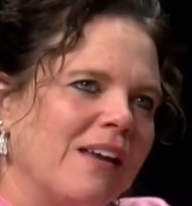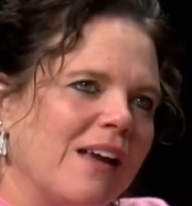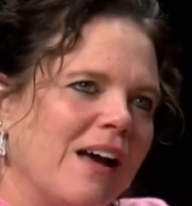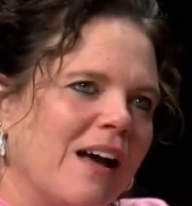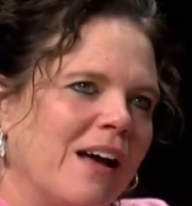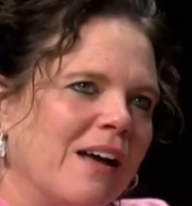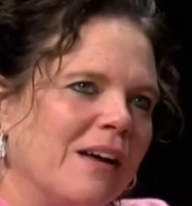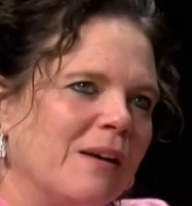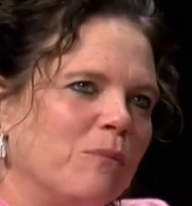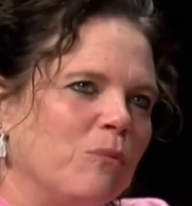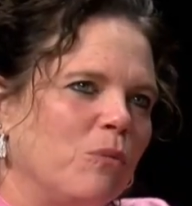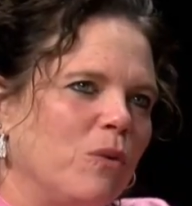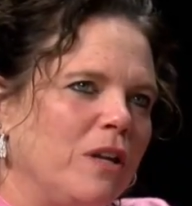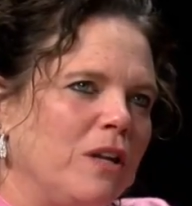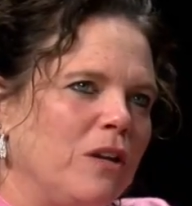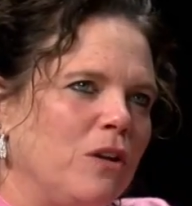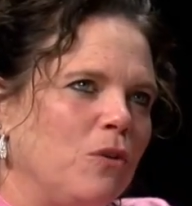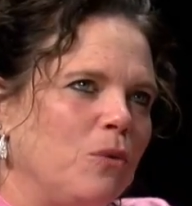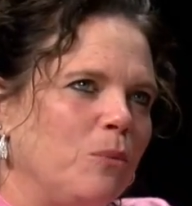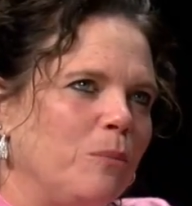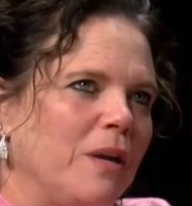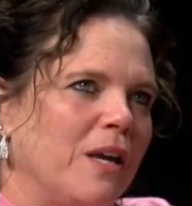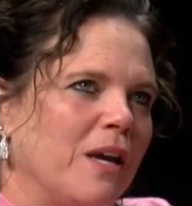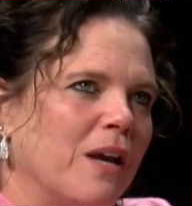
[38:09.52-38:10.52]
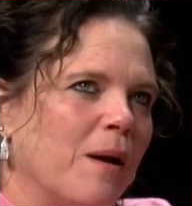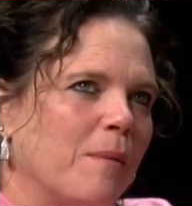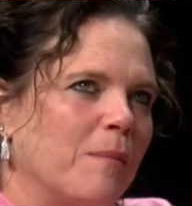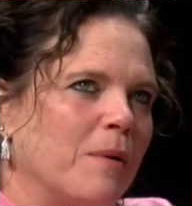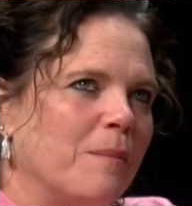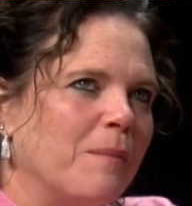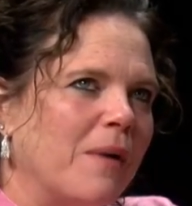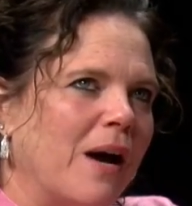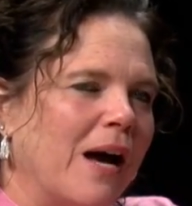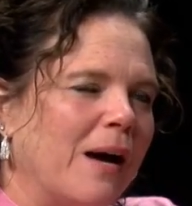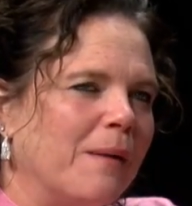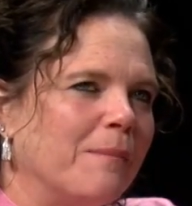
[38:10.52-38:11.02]
when you become a
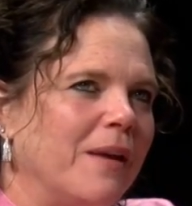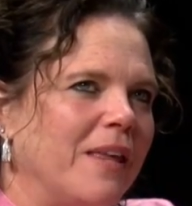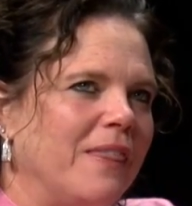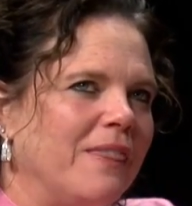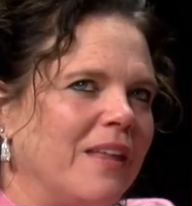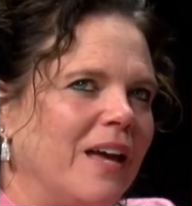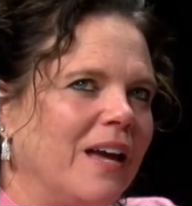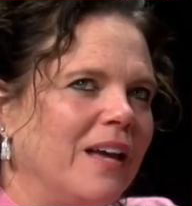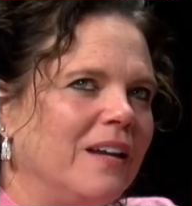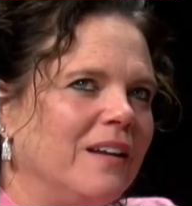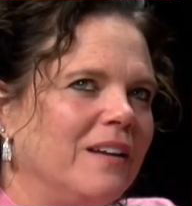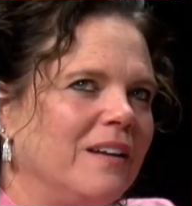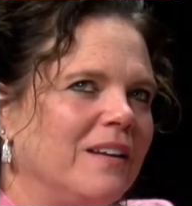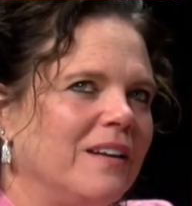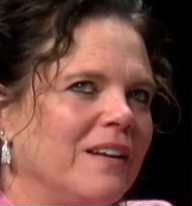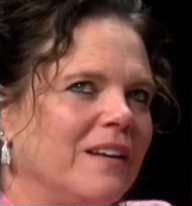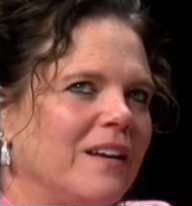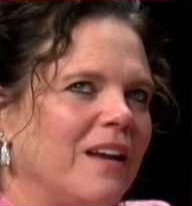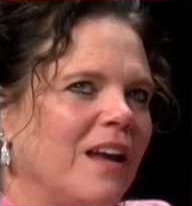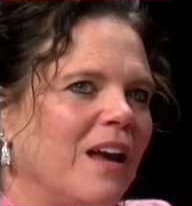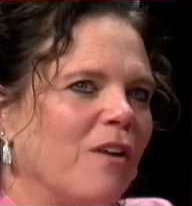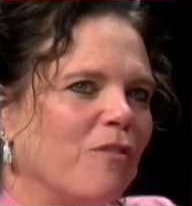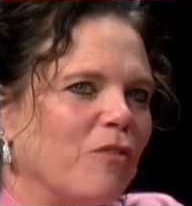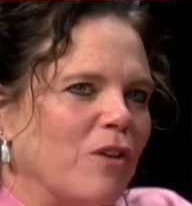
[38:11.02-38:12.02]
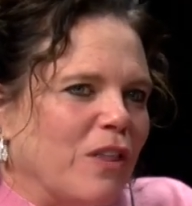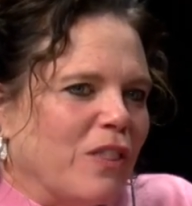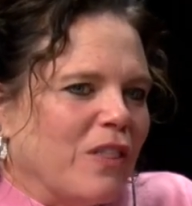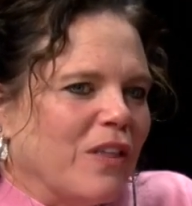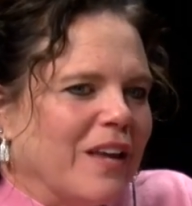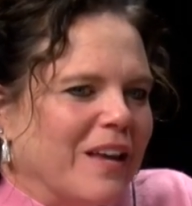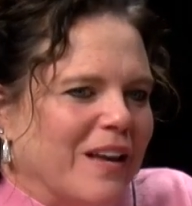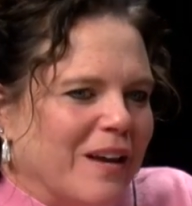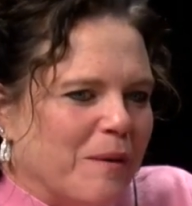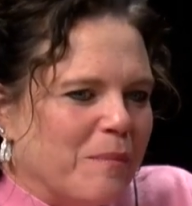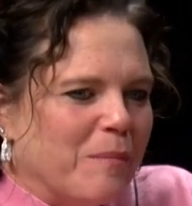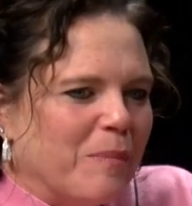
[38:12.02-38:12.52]
mom and then
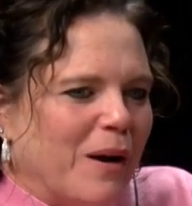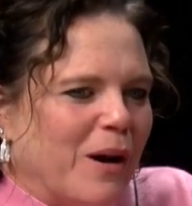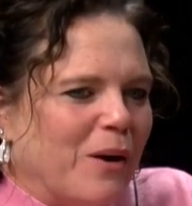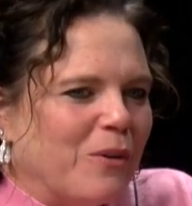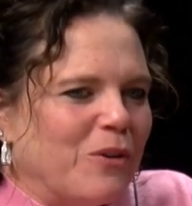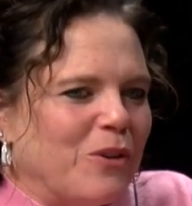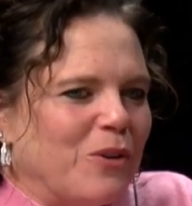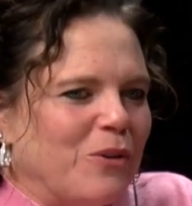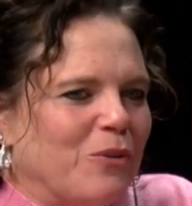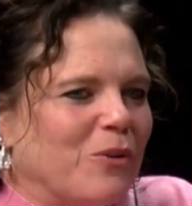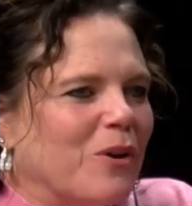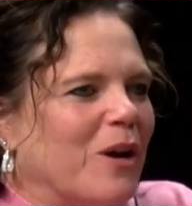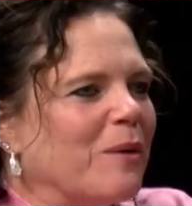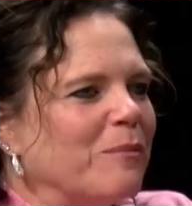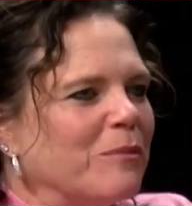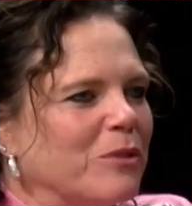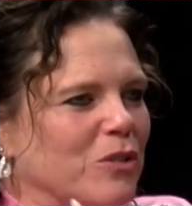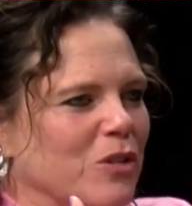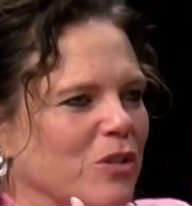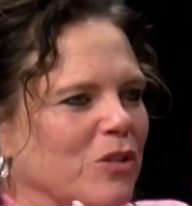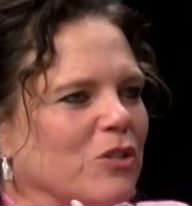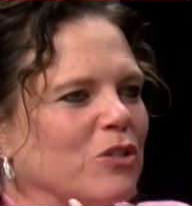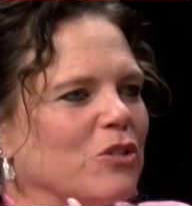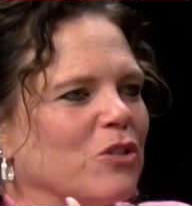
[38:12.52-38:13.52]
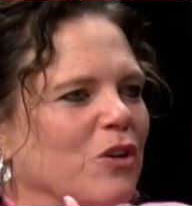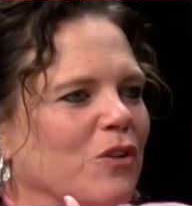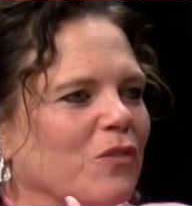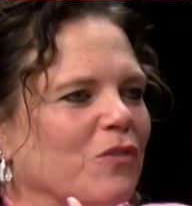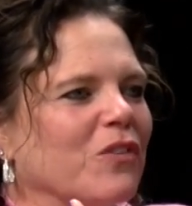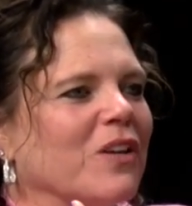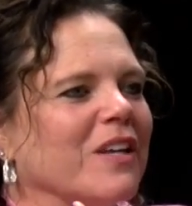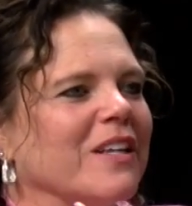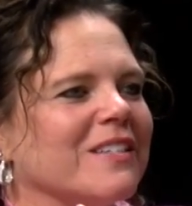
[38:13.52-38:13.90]
everything about you comes to the surface.